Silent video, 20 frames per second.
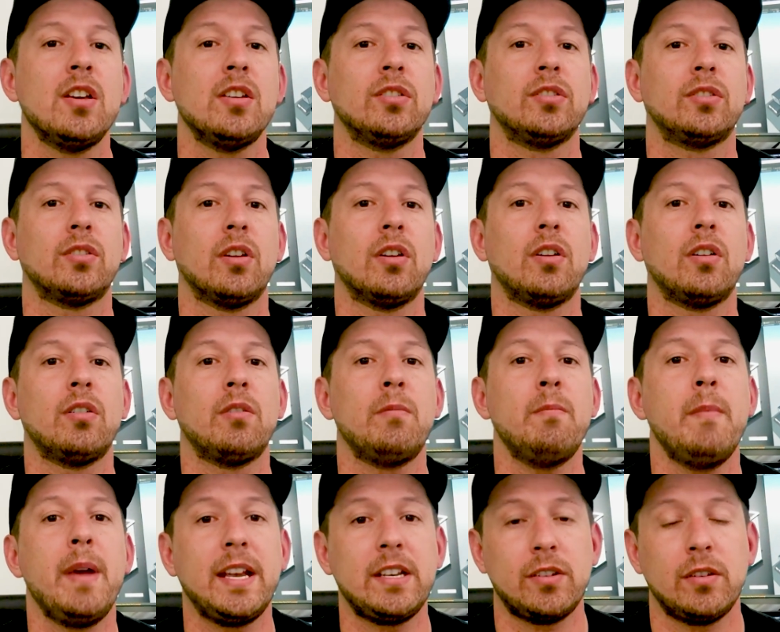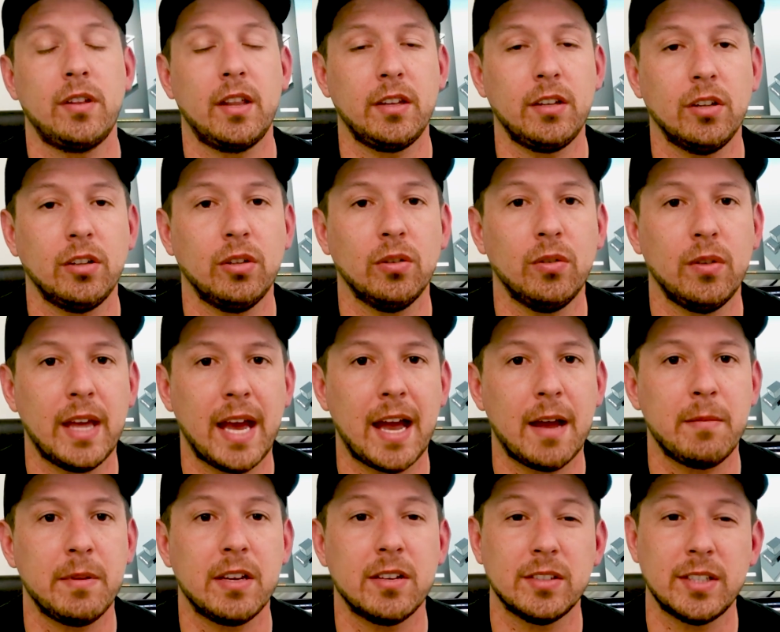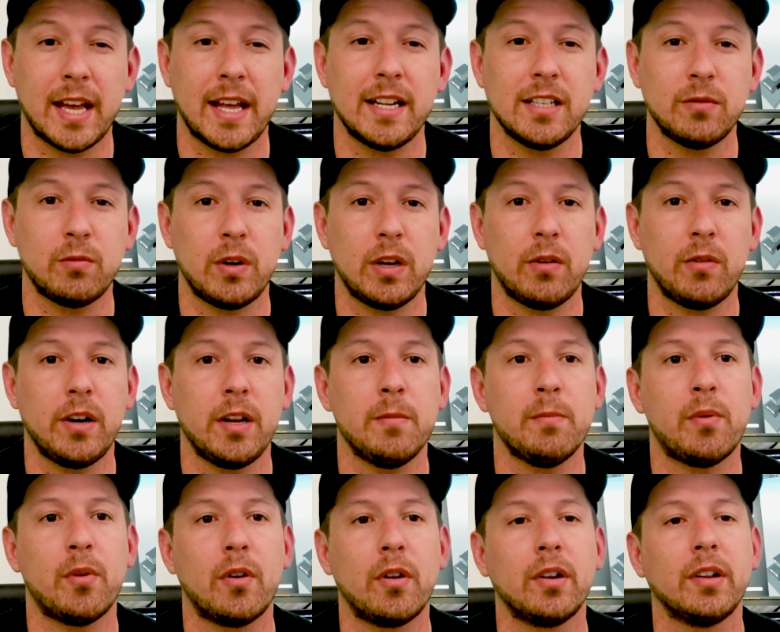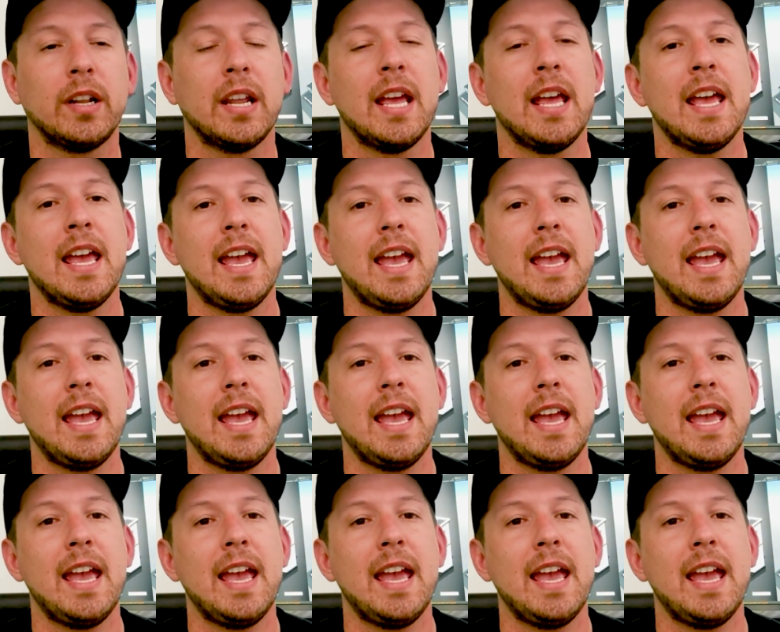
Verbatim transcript: So make sure that you do that, because that is really, really important.